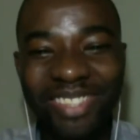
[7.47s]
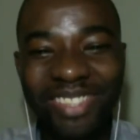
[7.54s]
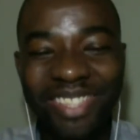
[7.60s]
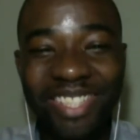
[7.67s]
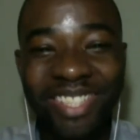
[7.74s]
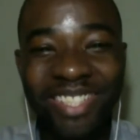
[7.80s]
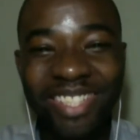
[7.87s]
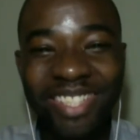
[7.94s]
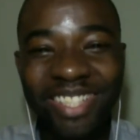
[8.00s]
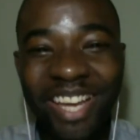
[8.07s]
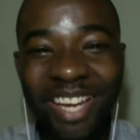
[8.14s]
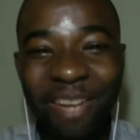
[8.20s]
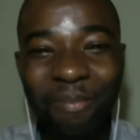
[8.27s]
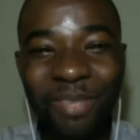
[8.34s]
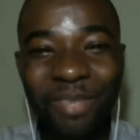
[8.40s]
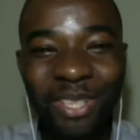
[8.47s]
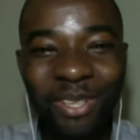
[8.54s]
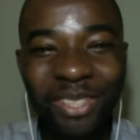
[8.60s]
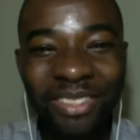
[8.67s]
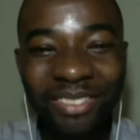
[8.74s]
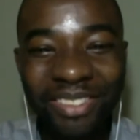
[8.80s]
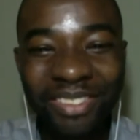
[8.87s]
This is the third
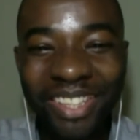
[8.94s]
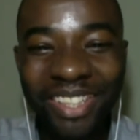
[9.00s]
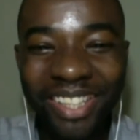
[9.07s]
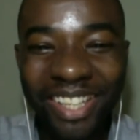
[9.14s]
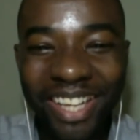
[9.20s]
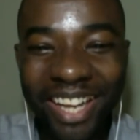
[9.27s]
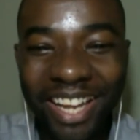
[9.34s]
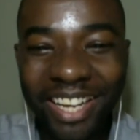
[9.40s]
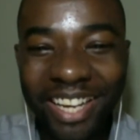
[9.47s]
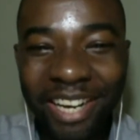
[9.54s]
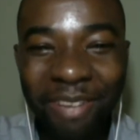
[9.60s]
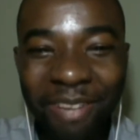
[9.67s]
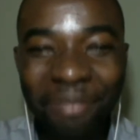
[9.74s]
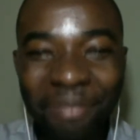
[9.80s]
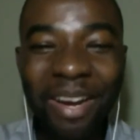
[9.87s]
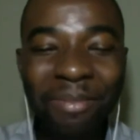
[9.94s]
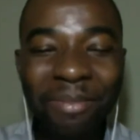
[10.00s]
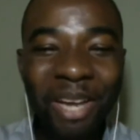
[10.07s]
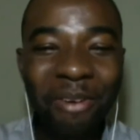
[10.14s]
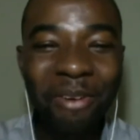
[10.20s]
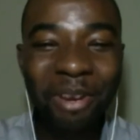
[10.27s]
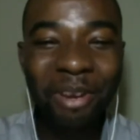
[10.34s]
episode, and I'm
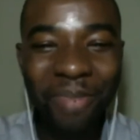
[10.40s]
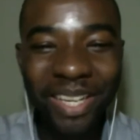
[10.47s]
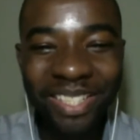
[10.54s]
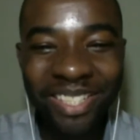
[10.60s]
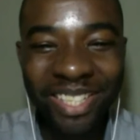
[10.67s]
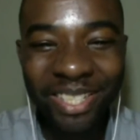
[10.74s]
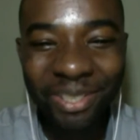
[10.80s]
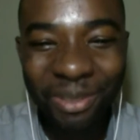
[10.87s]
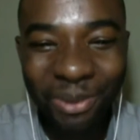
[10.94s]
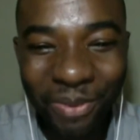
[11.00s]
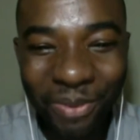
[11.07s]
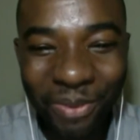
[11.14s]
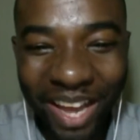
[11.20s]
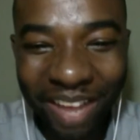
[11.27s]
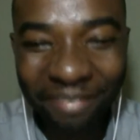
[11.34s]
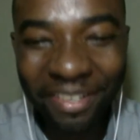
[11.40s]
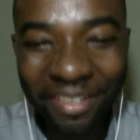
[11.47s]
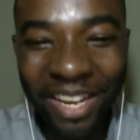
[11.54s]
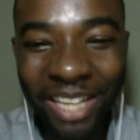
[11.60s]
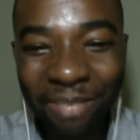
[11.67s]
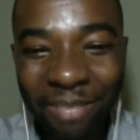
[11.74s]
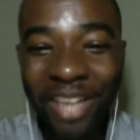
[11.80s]
Tarek Benson. We have
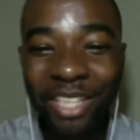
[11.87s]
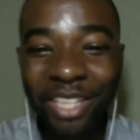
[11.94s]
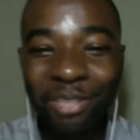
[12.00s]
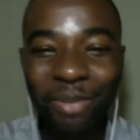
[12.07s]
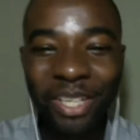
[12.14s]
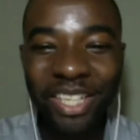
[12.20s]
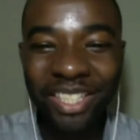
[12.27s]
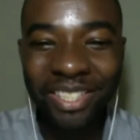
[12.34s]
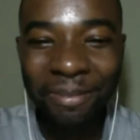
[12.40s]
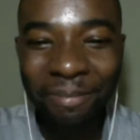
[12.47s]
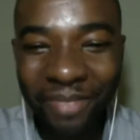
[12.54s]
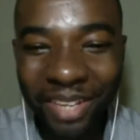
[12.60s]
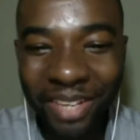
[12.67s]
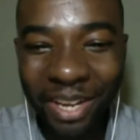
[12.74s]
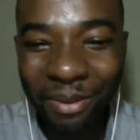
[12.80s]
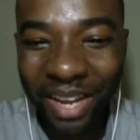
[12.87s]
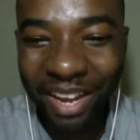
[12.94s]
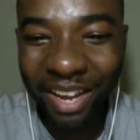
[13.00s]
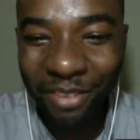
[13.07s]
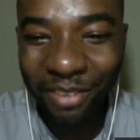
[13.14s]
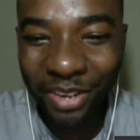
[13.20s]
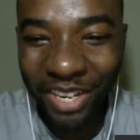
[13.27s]
Kat Pine with us, and we
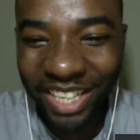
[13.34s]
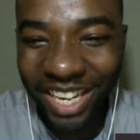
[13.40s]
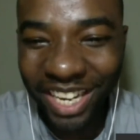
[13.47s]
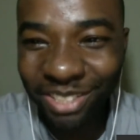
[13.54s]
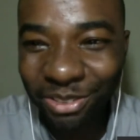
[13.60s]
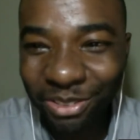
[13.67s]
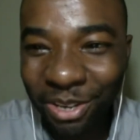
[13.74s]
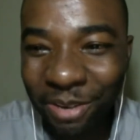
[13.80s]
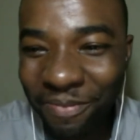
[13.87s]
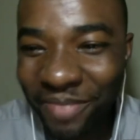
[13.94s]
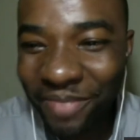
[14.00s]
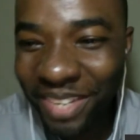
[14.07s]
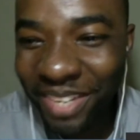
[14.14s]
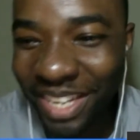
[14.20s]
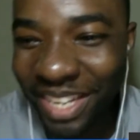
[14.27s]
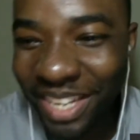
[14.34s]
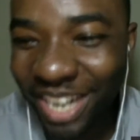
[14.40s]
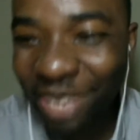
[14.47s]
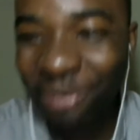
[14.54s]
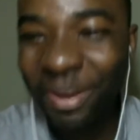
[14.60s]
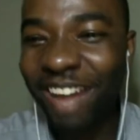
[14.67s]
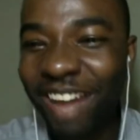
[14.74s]
have Johan Castro, and
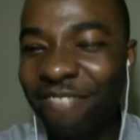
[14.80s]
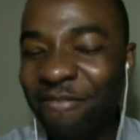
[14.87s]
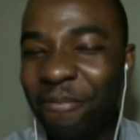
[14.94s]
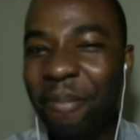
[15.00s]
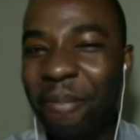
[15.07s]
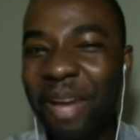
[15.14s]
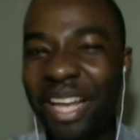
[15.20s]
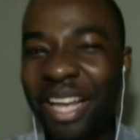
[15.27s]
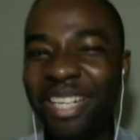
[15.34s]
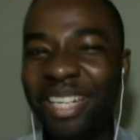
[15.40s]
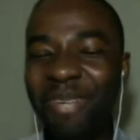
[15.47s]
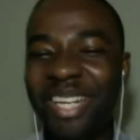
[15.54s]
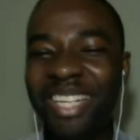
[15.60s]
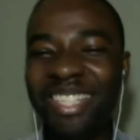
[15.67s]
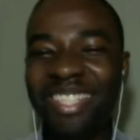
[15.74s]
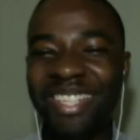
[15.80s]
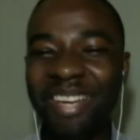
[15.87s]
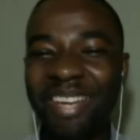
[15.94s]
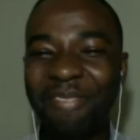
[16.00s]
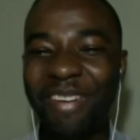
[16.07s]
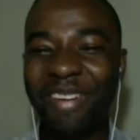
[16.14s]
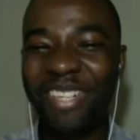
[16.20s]
then we have Merlin with us,
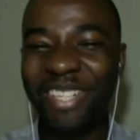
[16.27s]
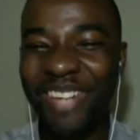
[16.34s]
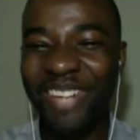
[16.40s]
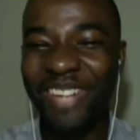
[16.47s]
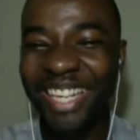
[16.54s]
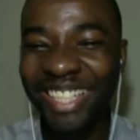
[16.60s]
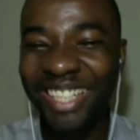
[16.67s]
if I got it right.